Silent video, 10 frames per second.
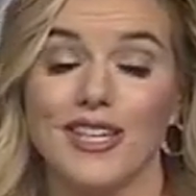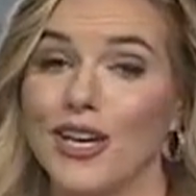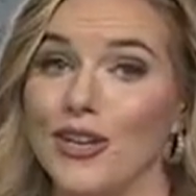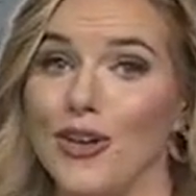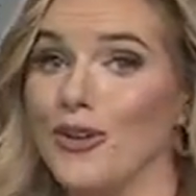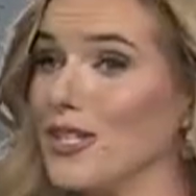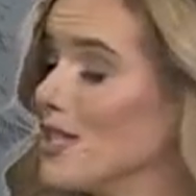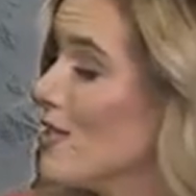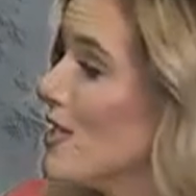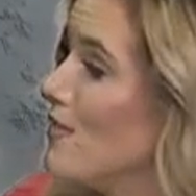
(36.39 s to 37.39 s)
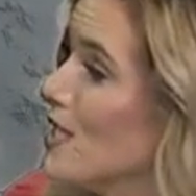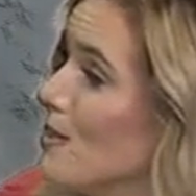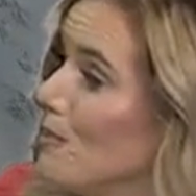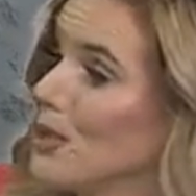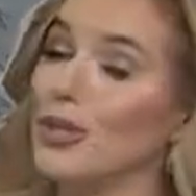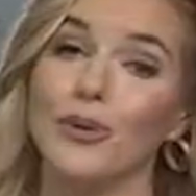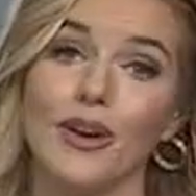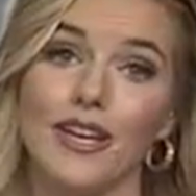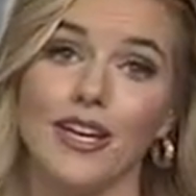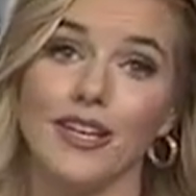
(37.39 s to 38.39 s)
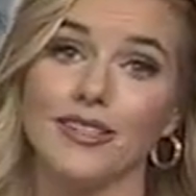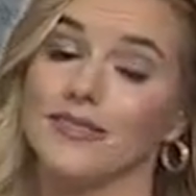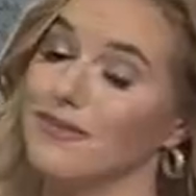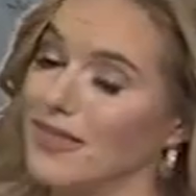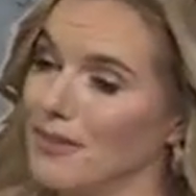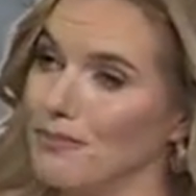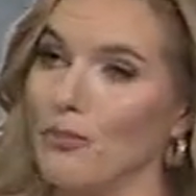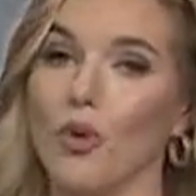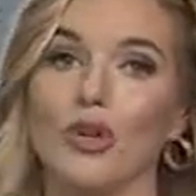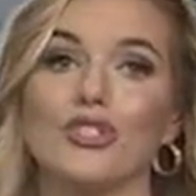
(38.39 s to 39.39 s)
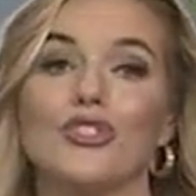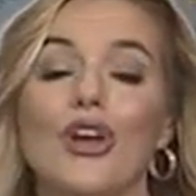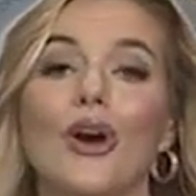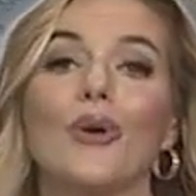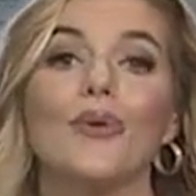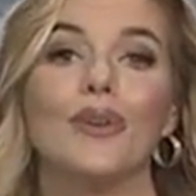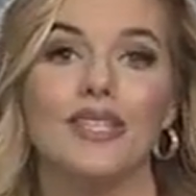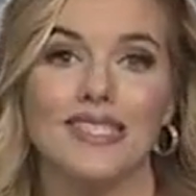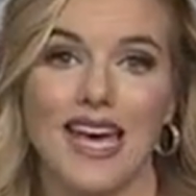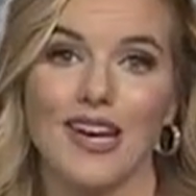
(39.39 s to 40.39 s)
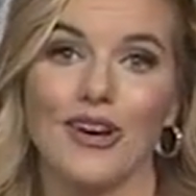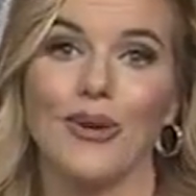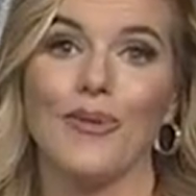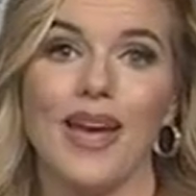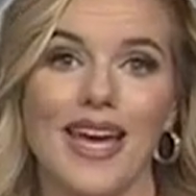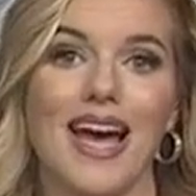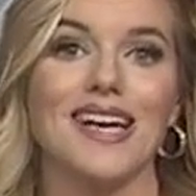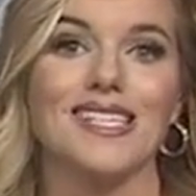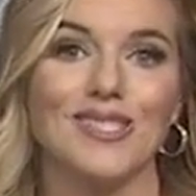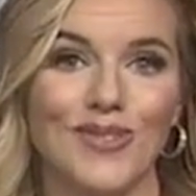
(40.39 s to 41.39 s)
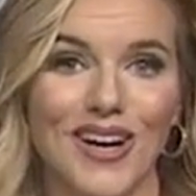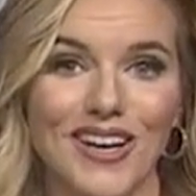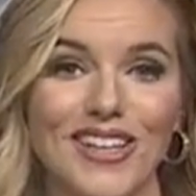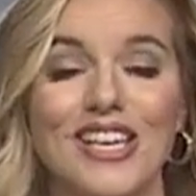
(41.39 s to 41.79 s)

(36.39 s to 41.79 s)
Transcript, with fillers: Notice there's even some blue on here more snow is headed our way as well.